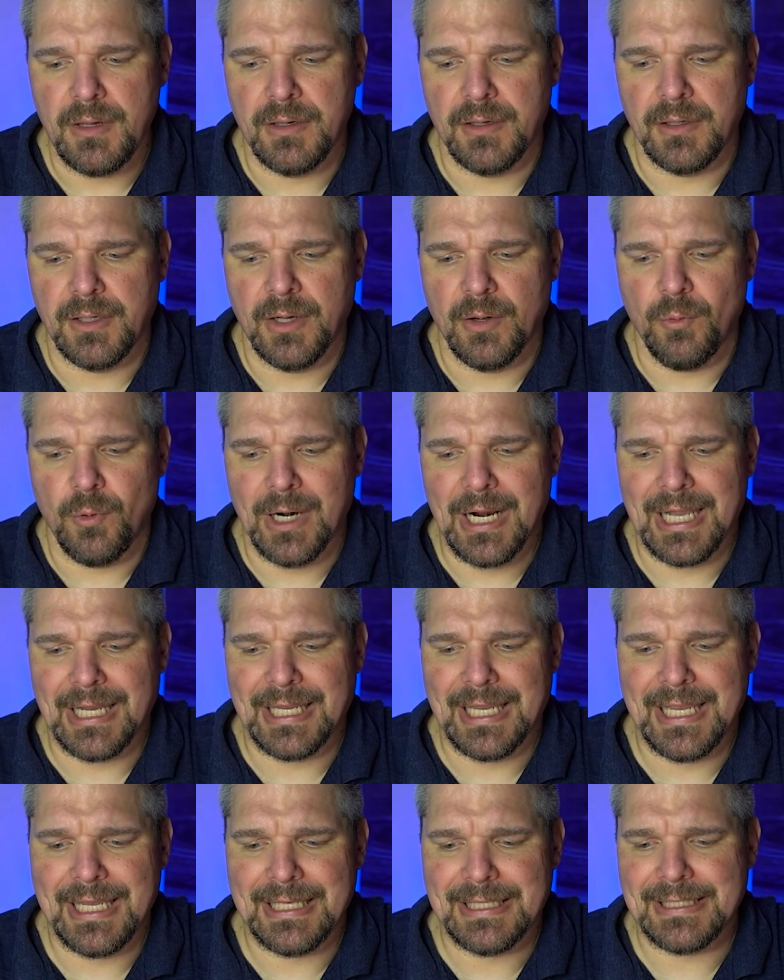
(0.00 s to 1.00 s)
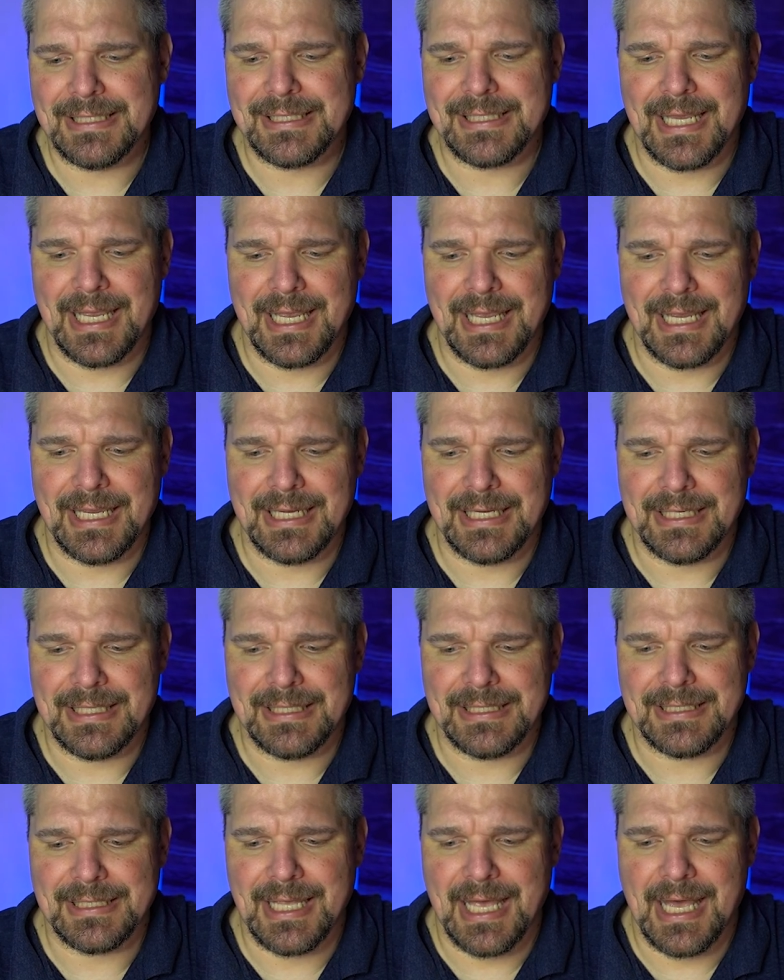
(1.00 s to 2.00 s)
you know what I can say
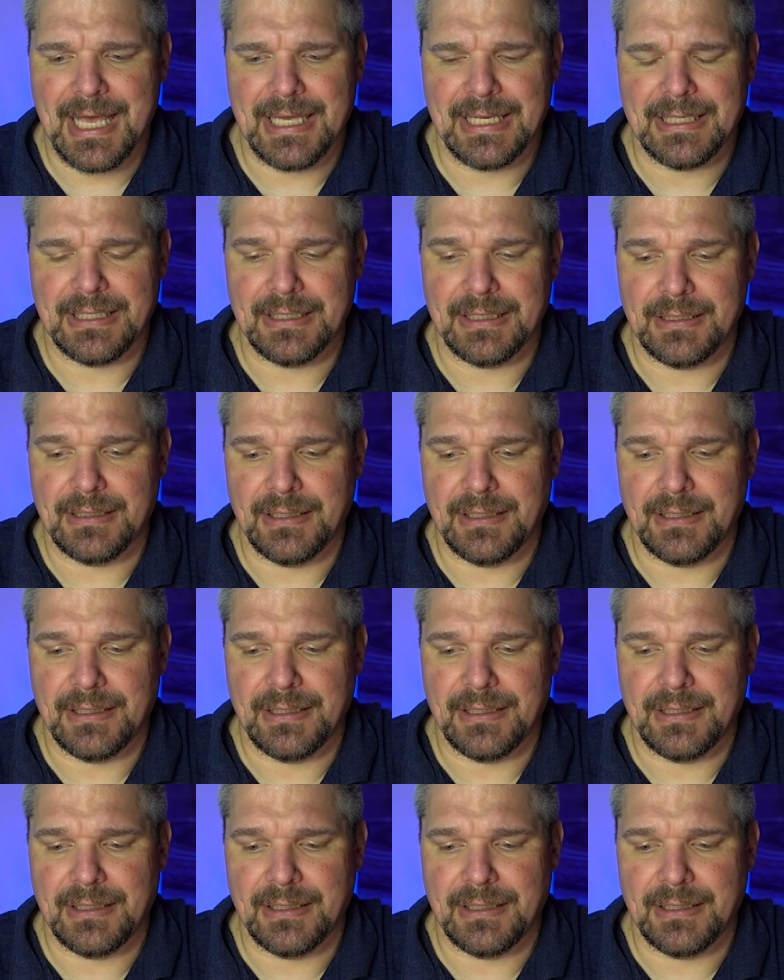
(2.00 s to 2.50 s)
is that